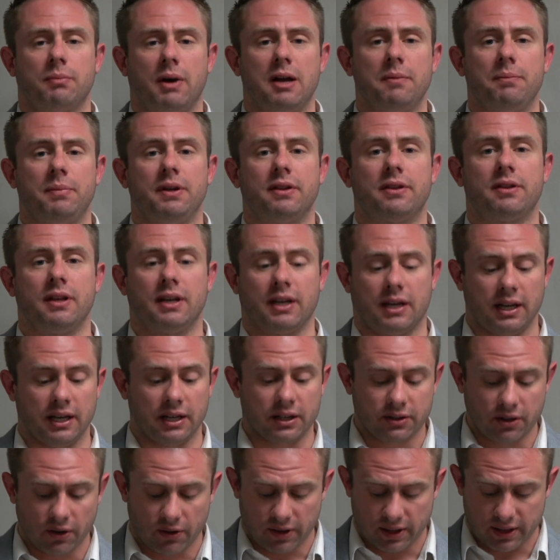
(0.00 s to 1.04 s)
might be
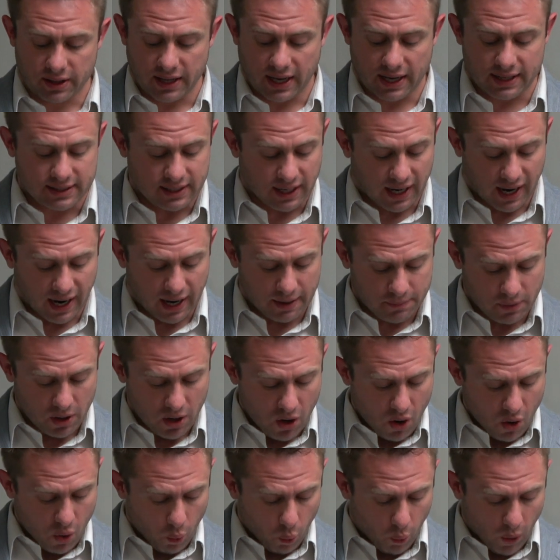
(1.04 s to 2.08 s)
thinking during that time
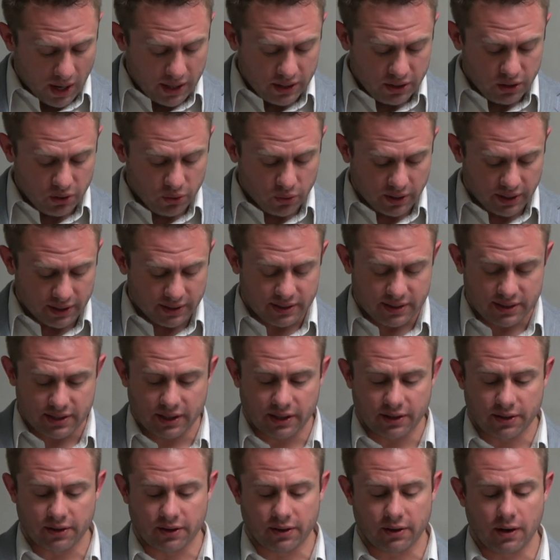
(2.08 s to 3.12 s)
when you
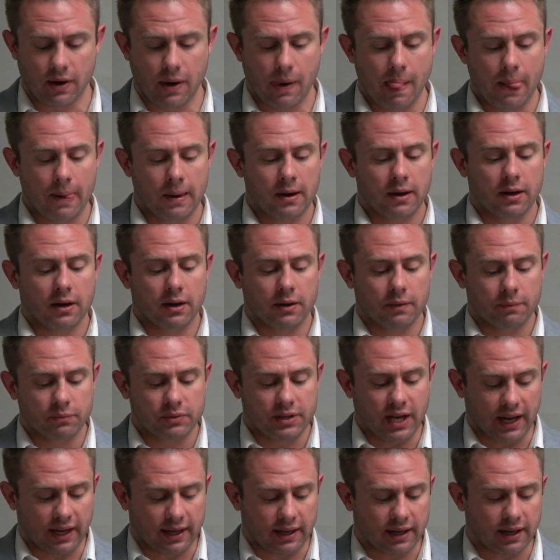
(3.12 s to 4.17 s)
consider
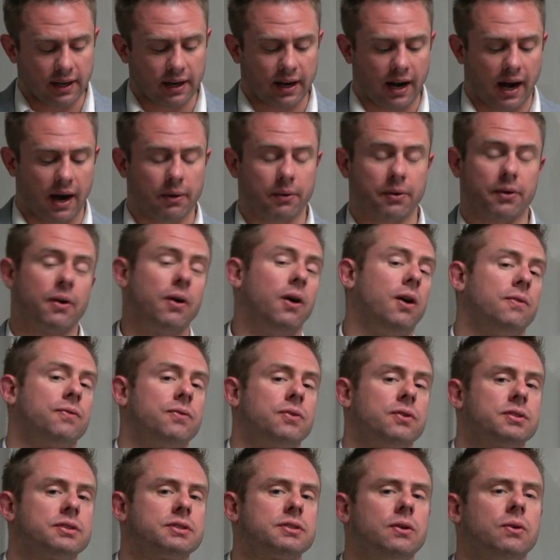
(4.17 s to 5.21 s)
taking a
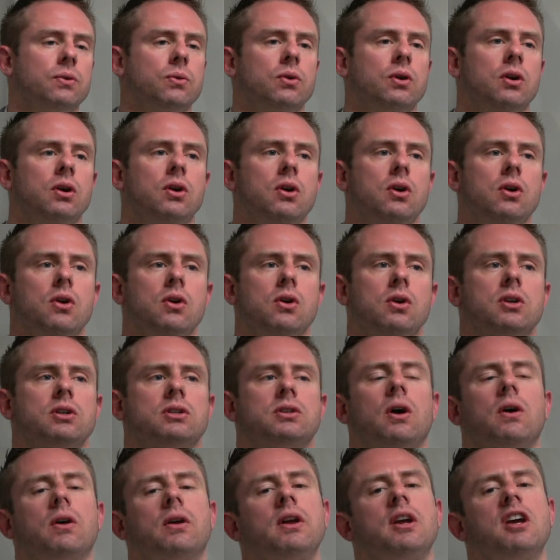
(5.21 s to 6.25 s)
counteroffer. So
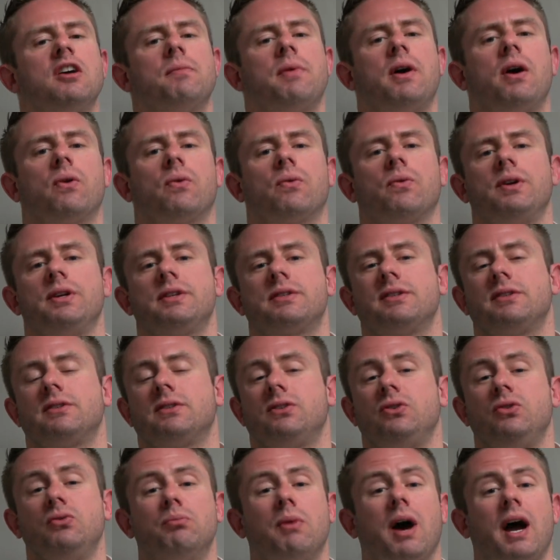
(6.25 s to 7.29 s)
talking about
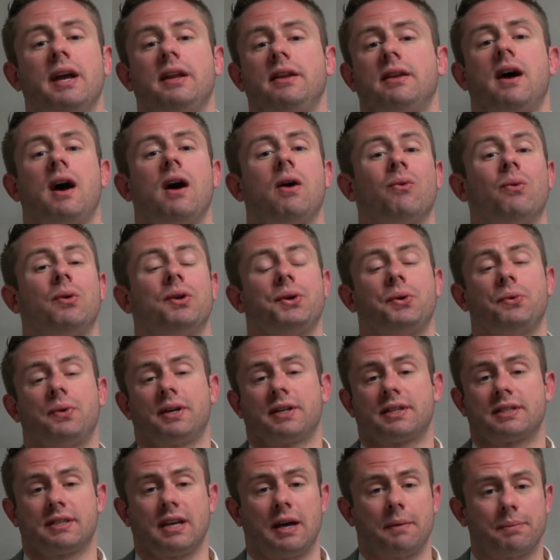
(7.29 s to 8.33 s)
reasons you might not want to
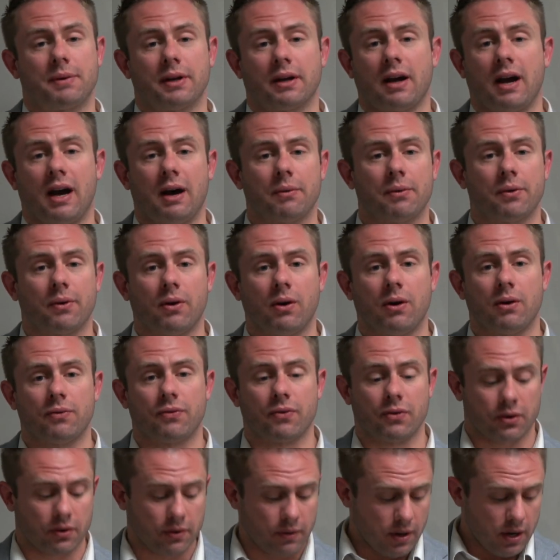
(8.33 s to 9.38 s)
accept a
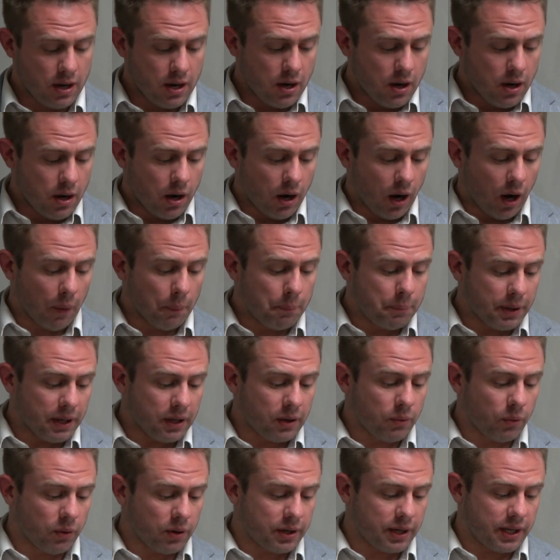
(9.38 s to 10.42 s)
counteroffer, a
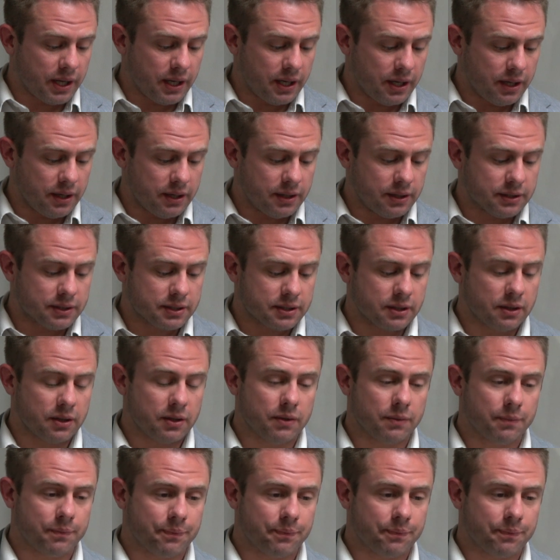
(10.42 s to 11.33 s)
big one is